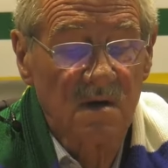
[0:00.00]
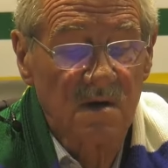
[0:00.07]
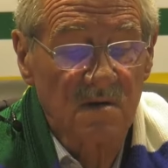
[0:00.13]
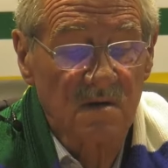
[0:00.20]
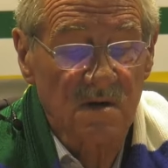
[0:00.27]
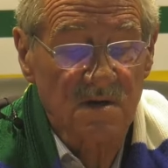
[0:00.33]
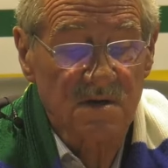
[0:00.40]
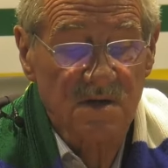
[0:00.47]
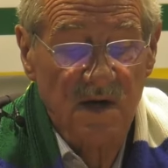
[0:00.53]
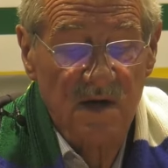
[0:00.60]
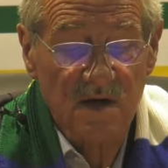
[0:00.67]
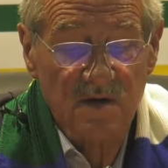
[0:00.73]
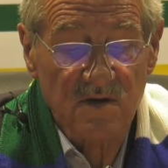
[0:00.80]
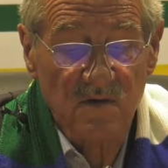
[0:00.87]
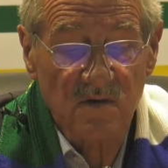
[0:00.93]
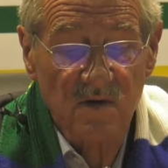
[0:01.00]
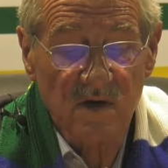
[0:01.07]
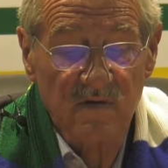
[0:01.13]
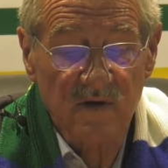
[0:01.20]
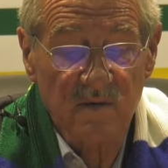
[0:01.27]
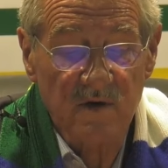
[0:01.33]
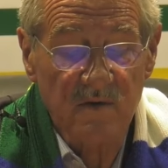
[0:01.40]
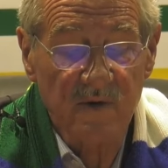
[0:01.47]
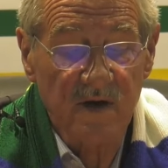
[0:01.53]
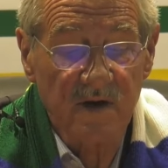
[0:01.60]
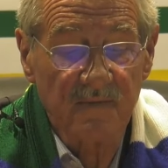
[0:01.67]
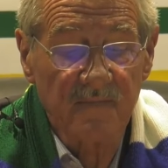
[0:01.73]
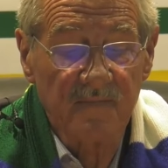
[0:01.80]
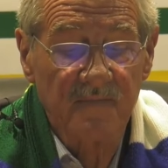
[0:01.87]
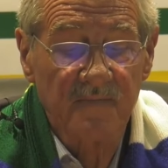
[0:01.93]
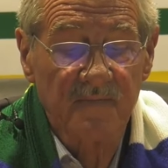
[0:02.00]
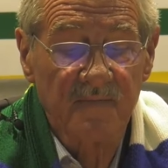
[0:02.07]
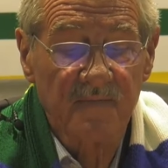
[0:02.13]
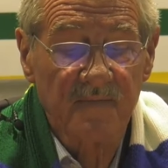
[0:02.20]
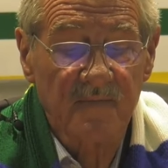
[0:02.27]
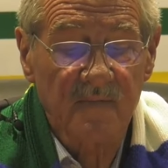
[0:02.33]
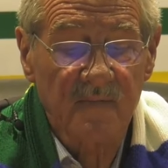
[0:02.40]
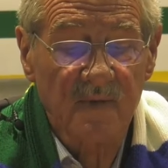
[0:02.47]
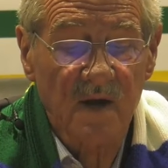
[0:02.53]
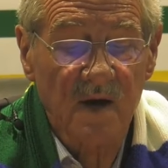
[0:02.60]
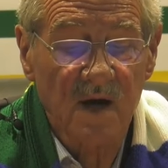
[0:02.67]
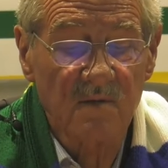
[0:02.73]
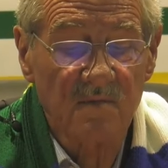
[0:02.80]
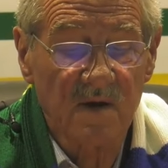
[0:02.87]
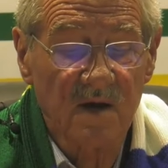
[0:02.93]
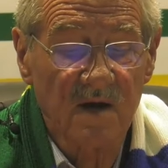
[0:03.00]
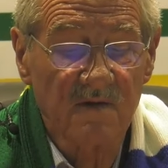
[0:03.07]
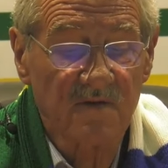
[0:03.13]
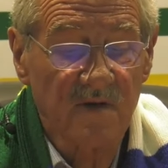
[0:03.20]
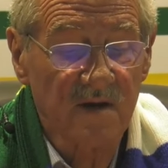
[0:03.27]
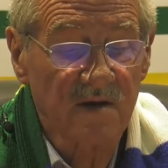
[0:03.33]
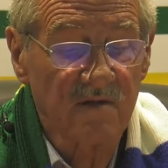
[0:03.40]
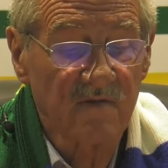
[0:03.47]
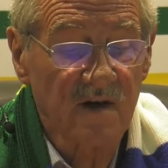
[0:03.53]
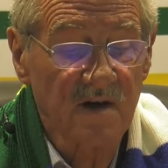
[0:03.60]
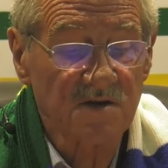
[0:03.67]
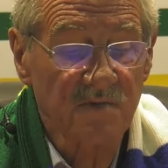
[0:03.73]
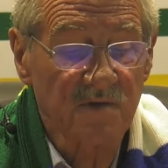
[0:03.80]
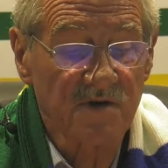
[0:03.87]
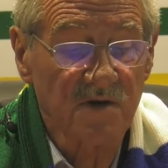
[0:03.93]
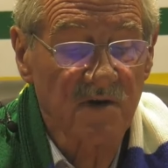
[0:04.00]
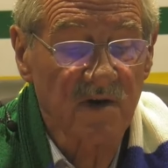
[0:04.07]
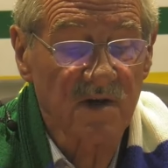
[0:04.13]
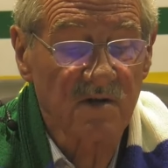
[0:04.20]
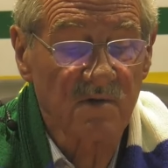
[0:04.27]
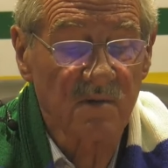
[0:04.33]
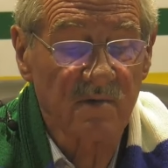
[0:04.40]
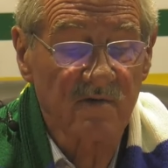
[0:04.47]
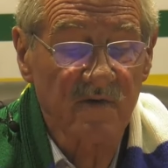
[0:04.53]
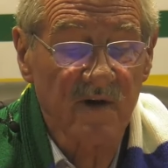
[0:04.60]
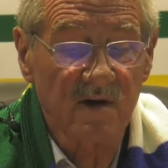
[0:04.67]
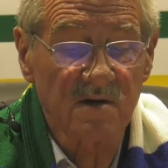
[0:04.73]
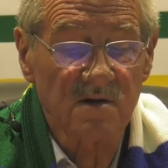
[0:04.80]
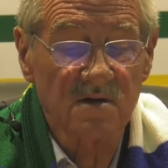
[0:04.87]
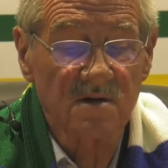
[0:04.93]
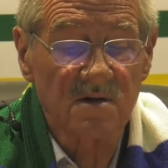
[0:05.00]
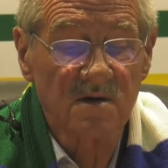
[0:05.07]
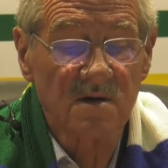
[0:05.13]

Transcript: who are scattered all over Namibia. I believe that the vast majority will be found